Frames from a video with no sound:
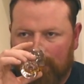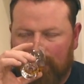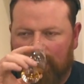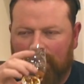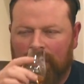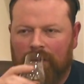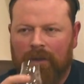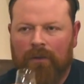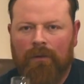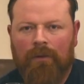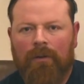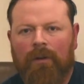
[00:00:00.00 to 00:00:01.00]
I think they
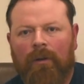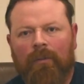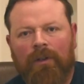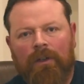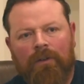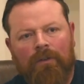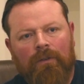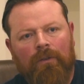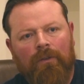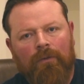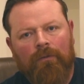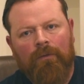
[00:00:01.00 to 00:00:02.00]
use a
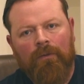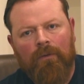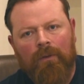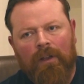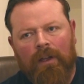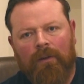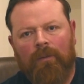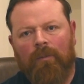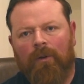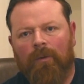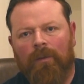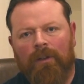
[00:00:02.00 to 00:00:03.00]
combination of
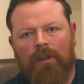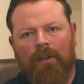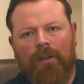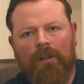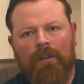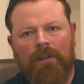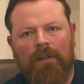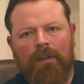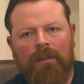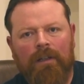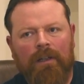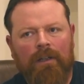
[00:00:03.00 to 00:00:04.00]
ex-bourbon
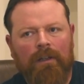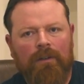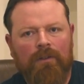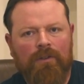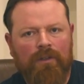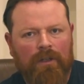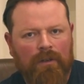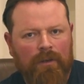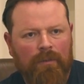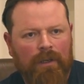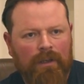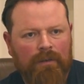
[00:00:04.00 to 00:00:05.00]
and
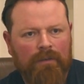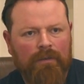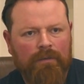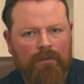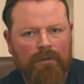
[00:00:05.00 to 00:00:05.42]
sherry butts